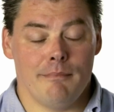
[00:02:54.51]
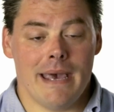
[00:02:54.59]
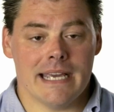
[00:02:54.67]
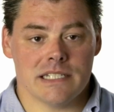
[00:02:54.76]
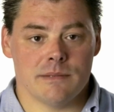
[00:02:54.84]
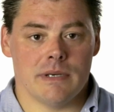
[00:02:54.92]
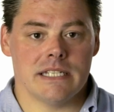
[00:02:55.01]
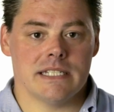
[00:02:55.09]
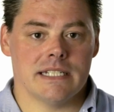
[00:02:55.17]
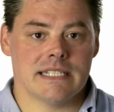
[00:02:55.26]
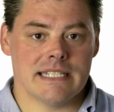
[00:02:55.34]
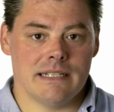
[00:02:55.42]

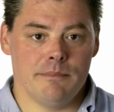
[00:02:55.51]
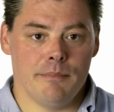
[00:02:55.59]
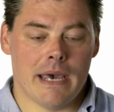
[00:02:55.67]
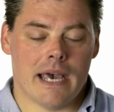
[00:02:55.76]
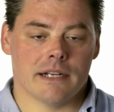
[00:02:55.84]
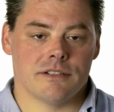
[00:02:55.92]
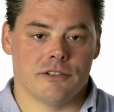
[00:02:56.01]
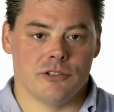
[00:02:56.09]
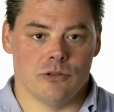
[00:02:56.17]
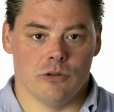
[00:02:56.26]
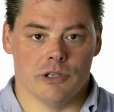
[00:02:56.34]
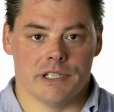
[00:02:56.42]
maximizing its impact on
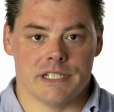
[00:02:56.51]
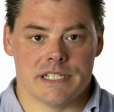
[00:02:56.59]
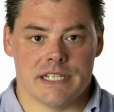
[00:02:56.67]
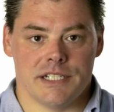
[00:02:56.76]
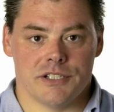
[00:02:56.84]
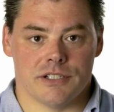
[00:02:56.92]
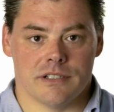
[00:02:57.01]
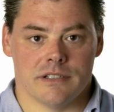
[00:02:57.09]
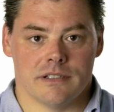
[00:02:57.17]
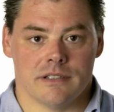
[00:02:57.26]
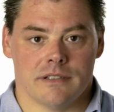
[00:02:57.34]
your organization.